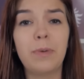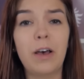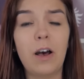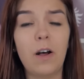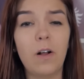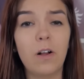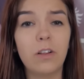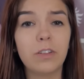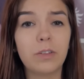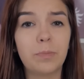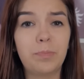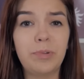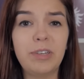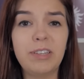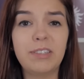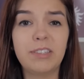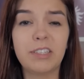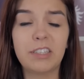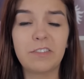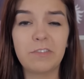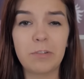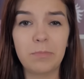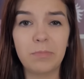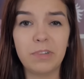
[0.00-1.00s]
about all the
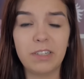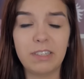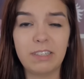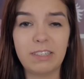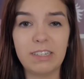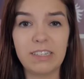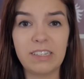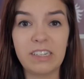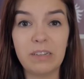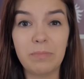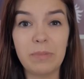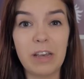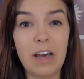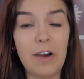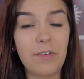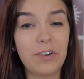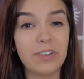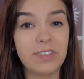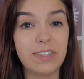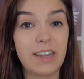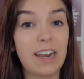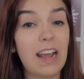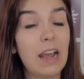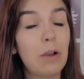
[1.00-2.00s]
pieces from this Disney
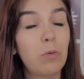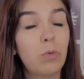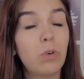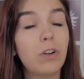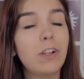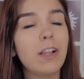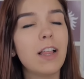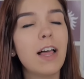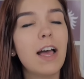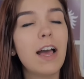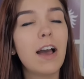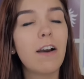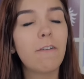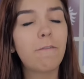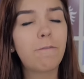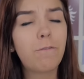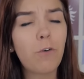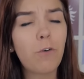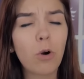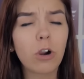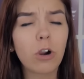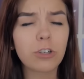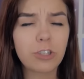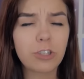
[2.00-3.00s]
bound is that I will
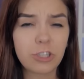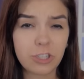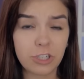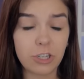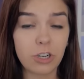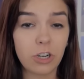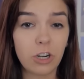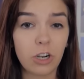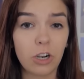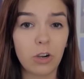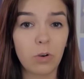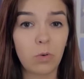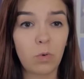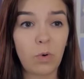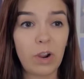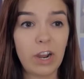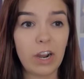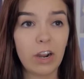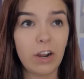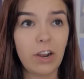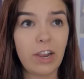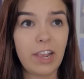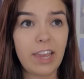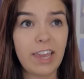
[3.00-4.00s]
for sure
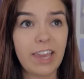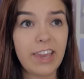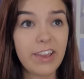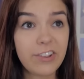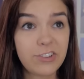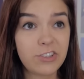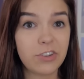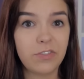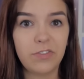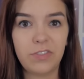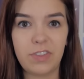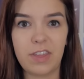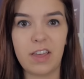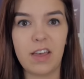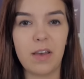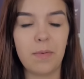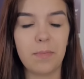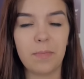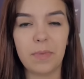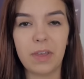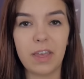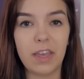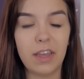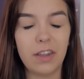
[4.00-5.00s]
wear each of
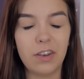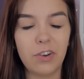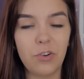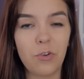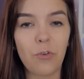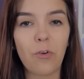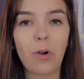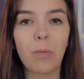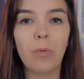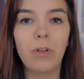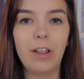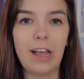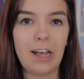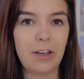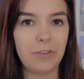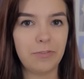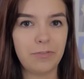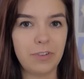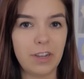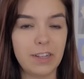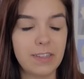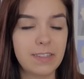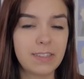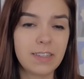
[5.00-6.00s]
them in normal
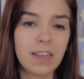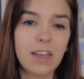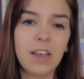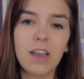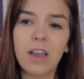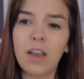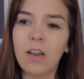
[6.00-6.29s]
outfits.